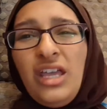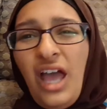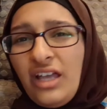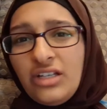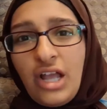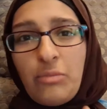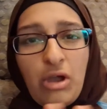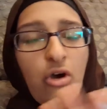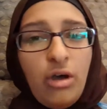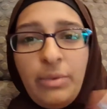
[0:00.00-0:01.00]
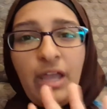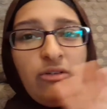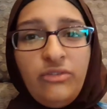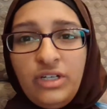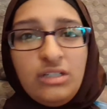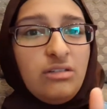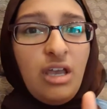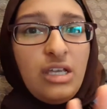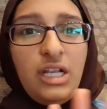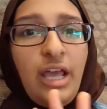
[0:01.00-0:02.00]
Yeah, it's like my carpet, everything is
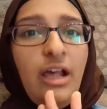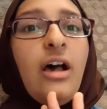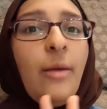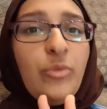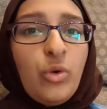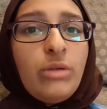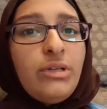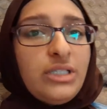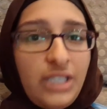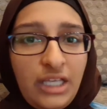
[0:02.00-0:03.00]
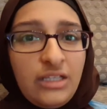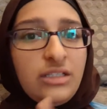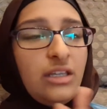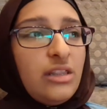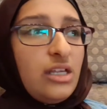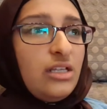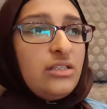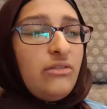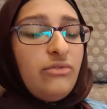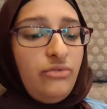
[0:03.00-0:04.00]
dirty, like I'm talking about stains and
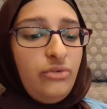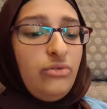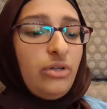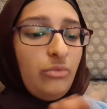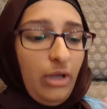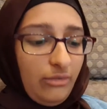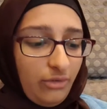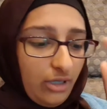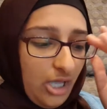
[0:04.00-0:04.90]
things and food and whatever.